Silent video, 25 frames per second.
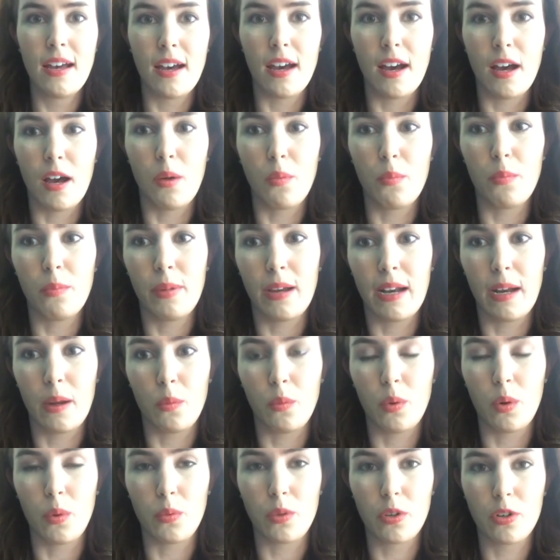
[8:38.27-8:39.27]
But I
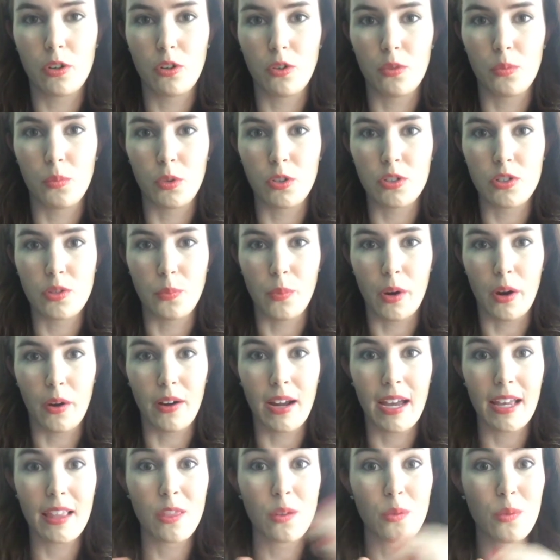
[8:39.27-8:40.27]
will record more tomorrow
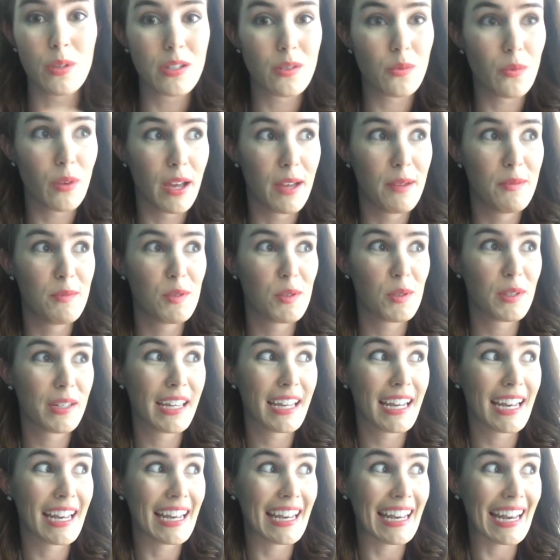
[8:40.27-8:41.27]
night. The reason why I'm doing
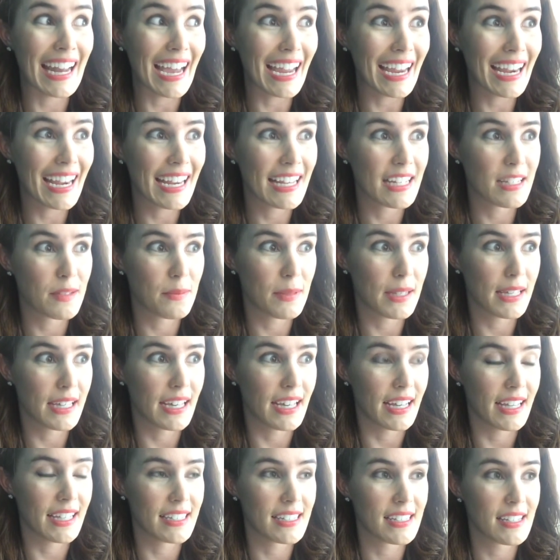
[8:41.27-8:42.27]
it at night is
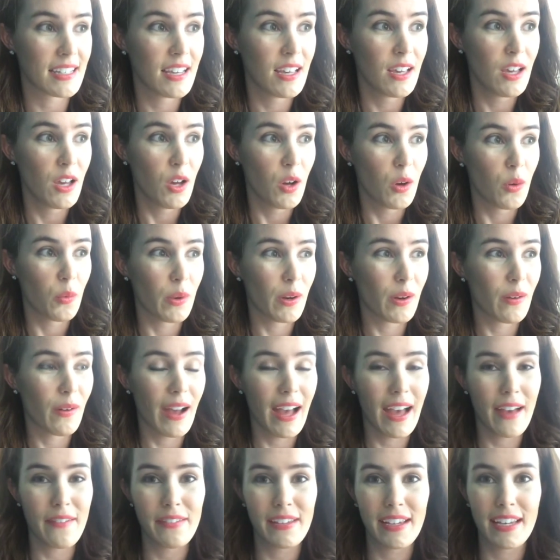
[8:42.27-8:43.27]
because we don't
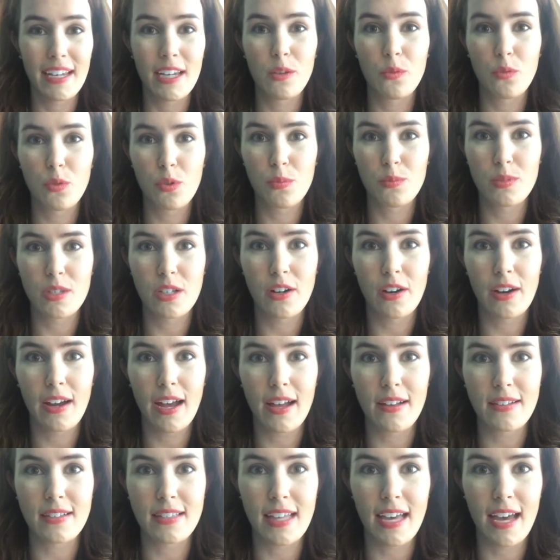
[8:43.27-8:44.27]
have any rooms in our
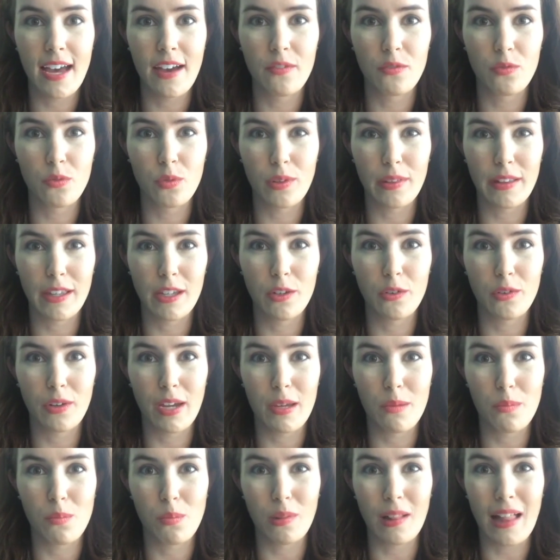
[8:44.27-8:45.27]
house that have really
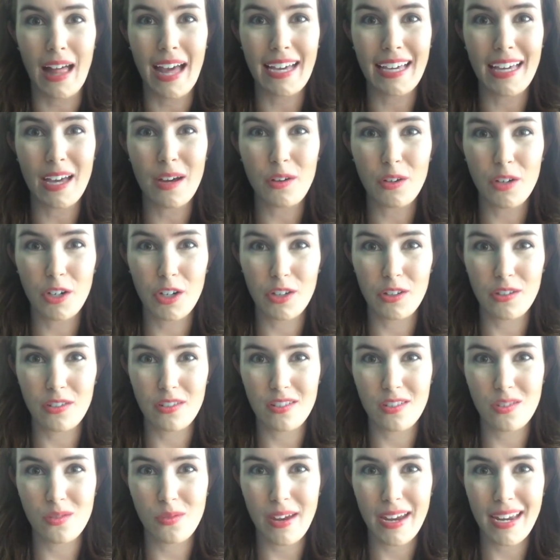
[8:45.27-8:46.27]
great blackout
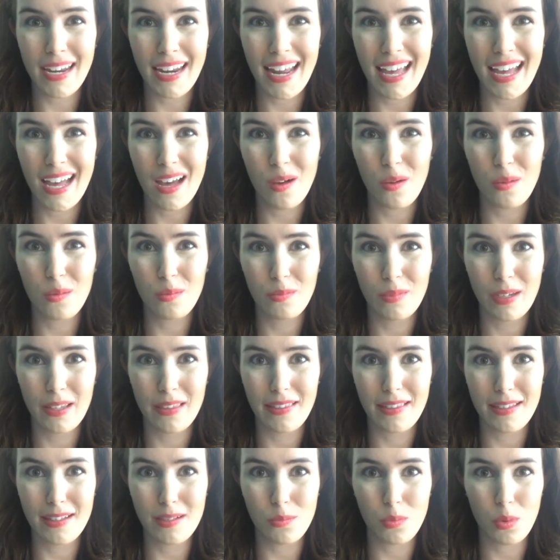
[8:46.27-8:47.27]
curtains right now
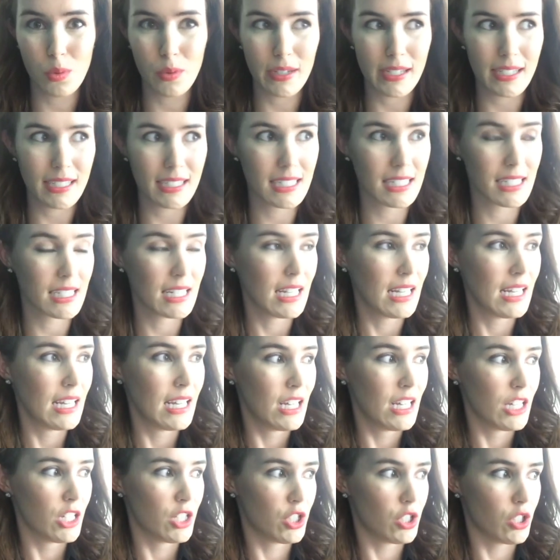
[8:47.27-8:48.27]
at this point.
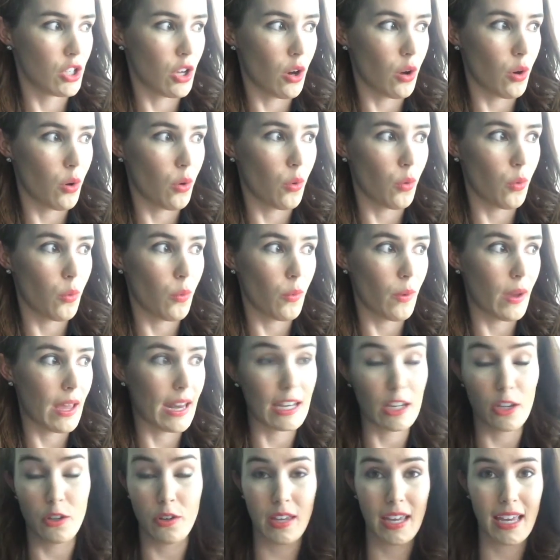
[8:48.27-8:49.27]
So,
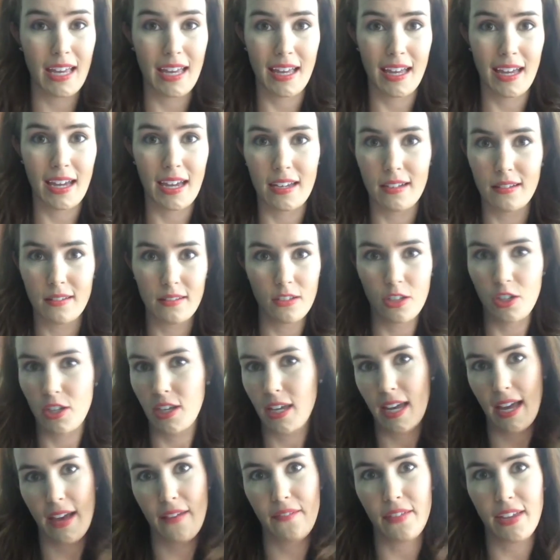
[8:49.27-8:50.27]
and you can't
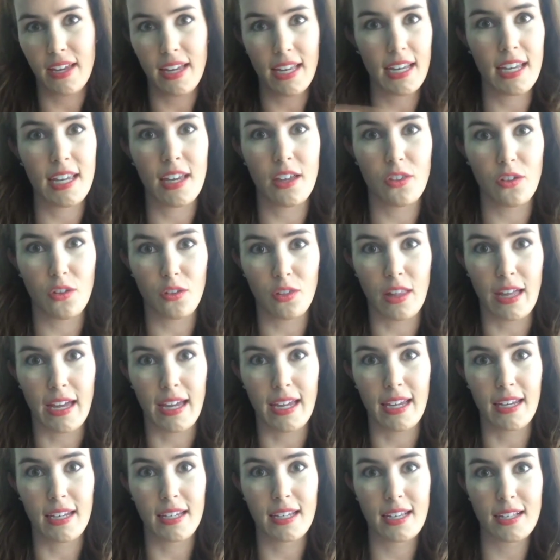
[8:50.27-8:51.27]
have any other
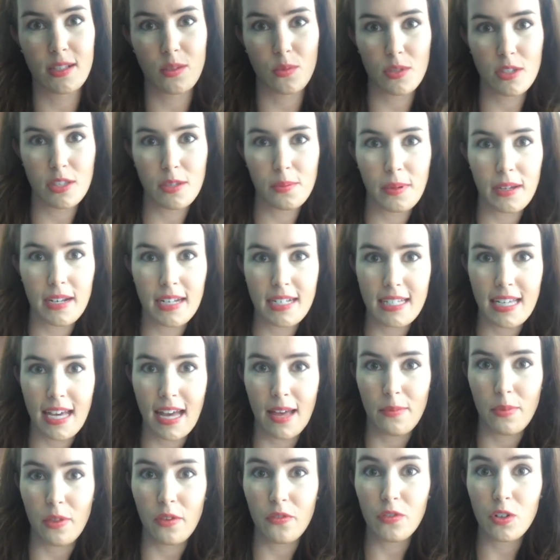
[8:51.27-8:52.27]
light, because once upon a
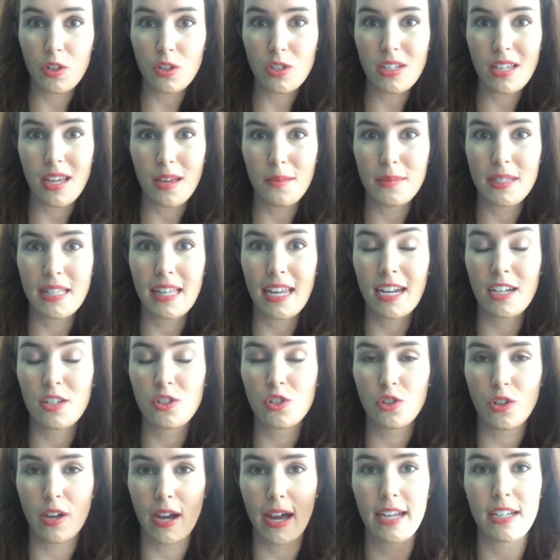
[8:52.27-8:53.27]
time, the first times that I
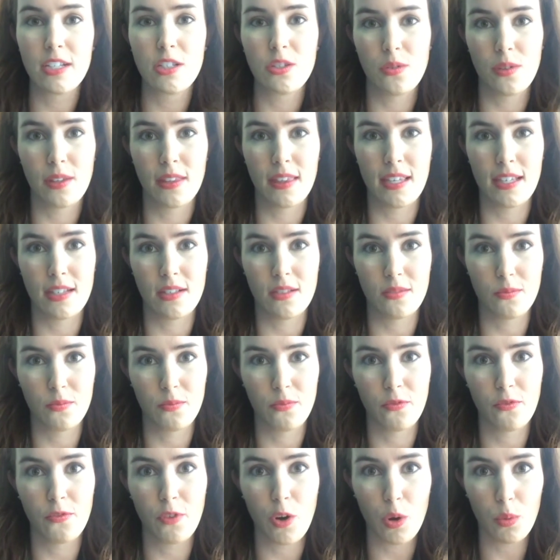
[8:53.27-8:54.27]
tried doing these
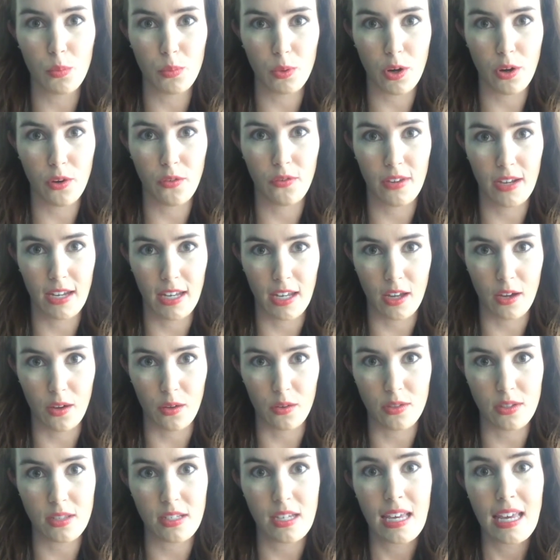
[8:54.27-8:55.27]
Faux-Pro
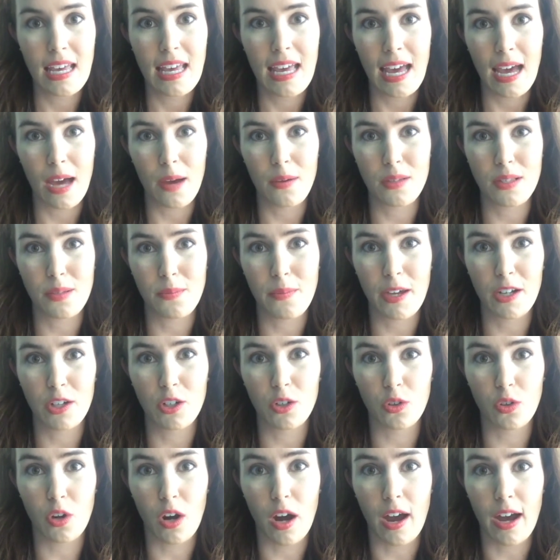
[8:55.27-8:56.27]
videos, I was in my
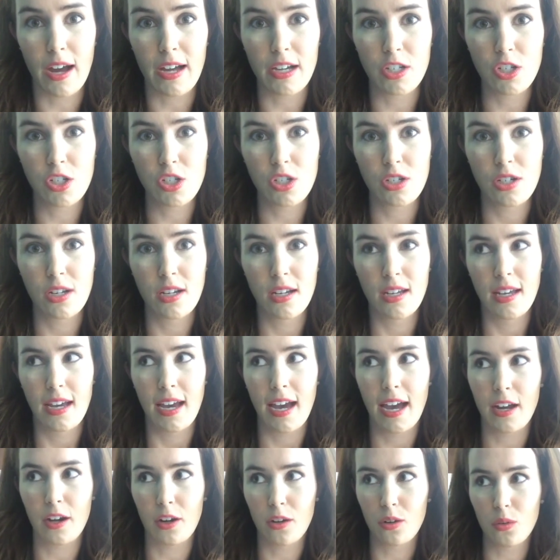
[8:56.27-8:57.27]
garage
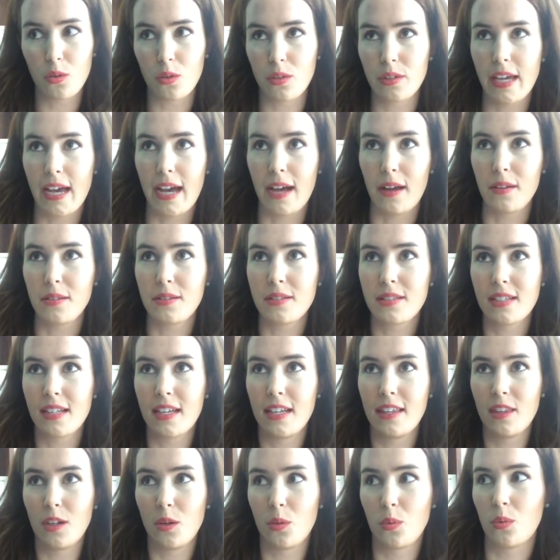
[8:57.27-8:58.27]
at our old house,
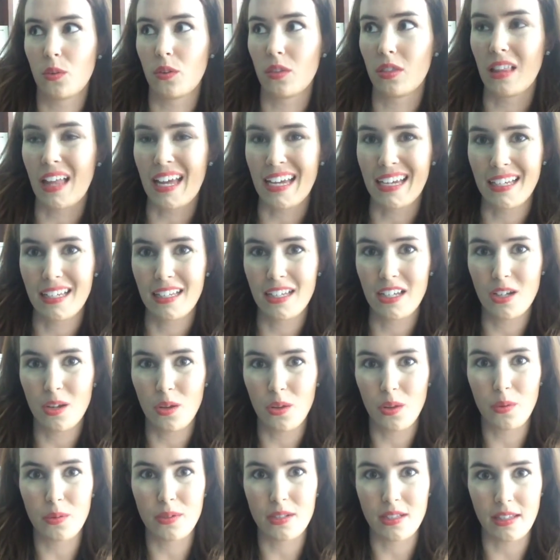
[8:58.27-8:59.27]
and there
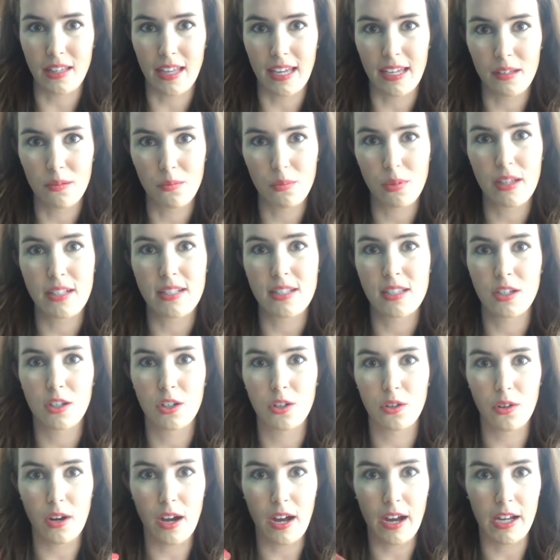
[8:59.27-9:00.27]
was light. Plus the
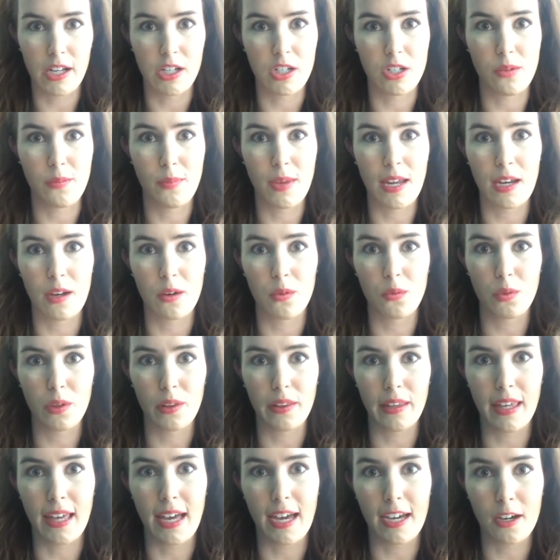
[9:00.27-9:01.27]
garage, it made it
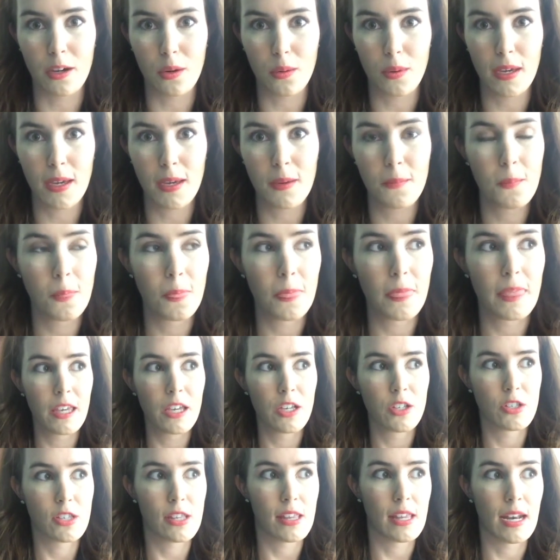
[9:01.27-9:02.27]
really echoey.
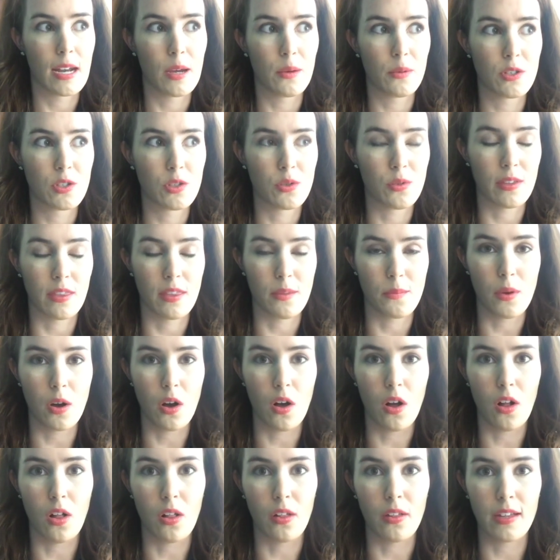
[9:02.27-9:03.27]
So then I was doing them
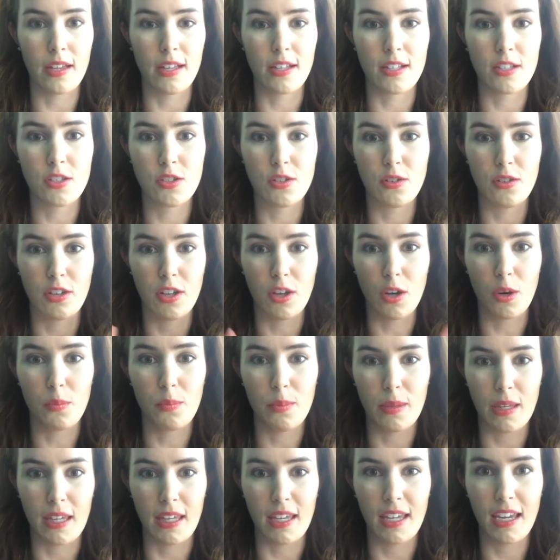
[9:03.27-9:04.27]
all in Studio
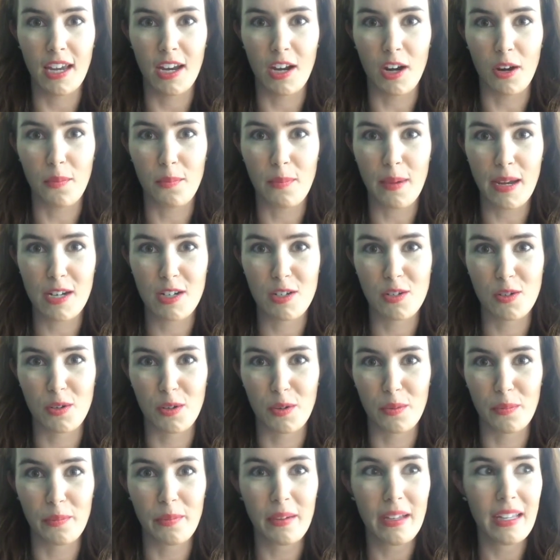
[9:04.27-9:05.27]
B in our
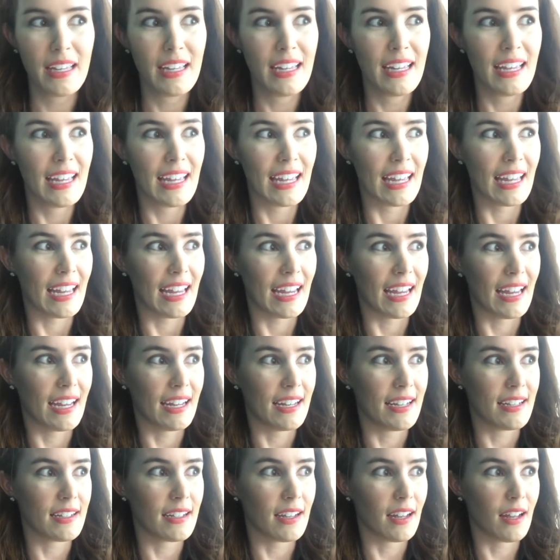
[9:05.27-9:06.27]
bedroom,
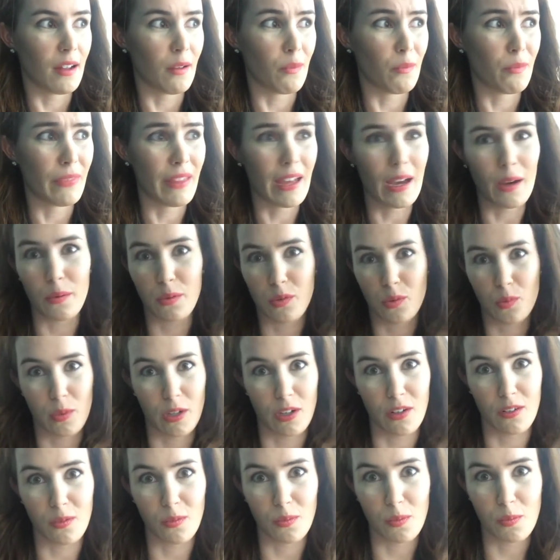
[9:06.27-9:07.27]
and that was
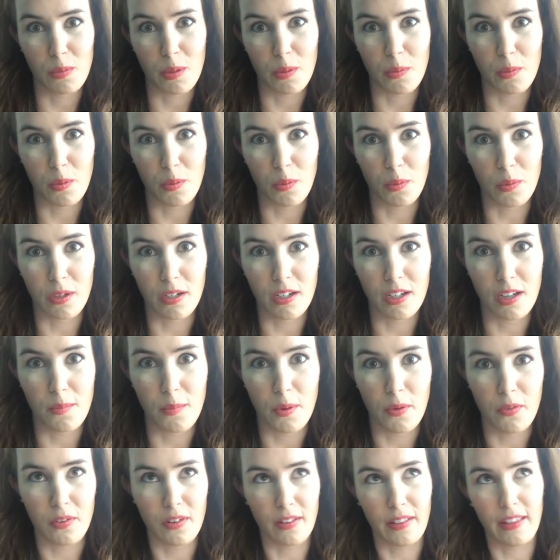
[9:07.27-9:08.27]
weird when people would come
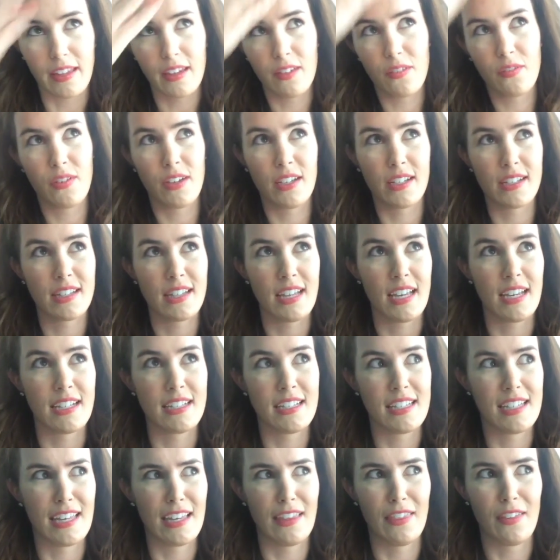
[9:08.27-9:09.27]
over to like fix the
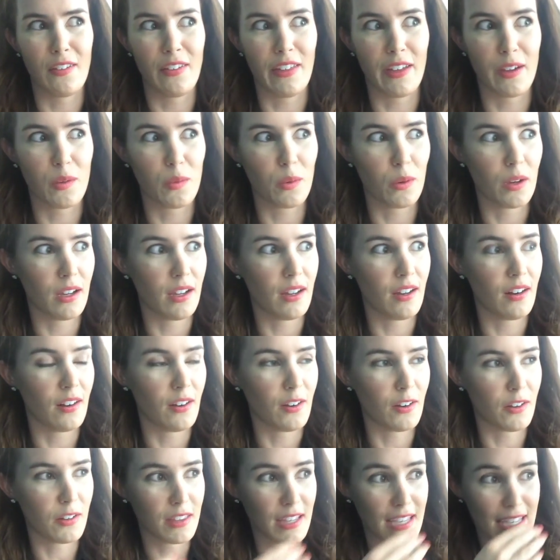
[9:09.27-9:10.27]
AC, and they're like, what on
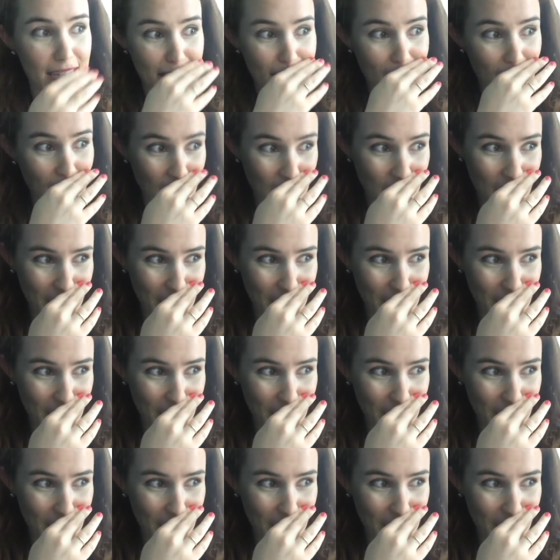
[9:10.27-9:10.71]
earth? Because